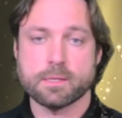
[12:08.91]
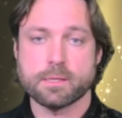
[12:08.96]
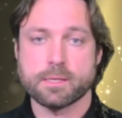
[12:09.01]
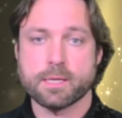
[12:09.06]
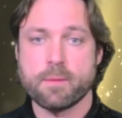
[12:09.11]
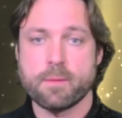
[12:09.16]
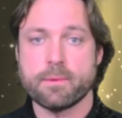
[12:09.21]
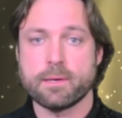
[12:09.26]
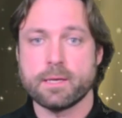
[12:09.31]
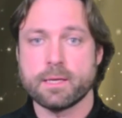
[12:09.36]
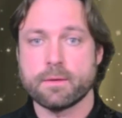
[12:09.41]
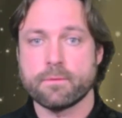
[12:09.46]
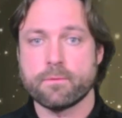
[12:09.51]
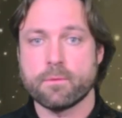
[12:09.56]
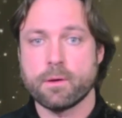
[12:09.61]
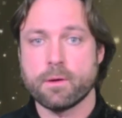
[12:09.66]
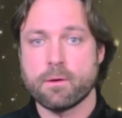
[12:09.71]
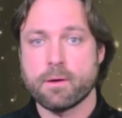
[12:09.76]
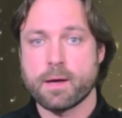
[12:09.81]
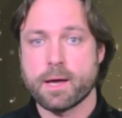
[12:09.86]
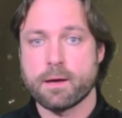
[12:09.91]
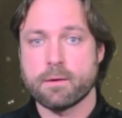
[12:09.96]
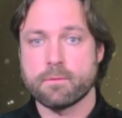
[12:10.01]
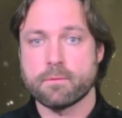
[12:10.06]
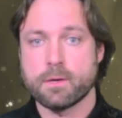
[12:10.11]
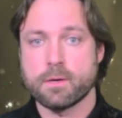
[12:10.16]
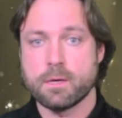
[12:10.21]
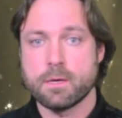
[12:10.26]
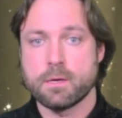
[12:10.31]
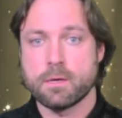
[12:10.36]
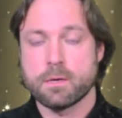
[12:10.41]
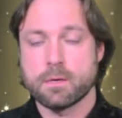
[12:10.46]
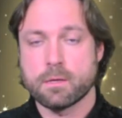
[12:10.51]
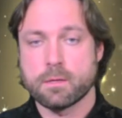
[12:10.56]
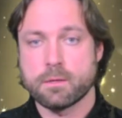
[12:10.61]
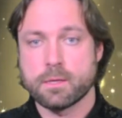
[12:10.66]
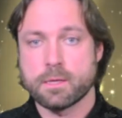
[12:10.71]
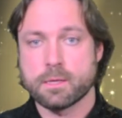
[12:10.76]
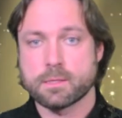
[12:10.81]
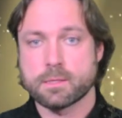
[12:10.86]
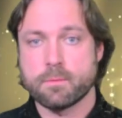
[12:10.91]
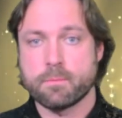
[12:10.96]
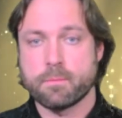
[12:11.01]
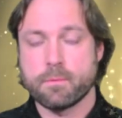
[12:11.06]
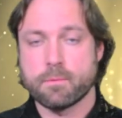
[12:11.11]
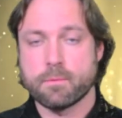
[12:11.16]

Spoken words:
because I believe we all have this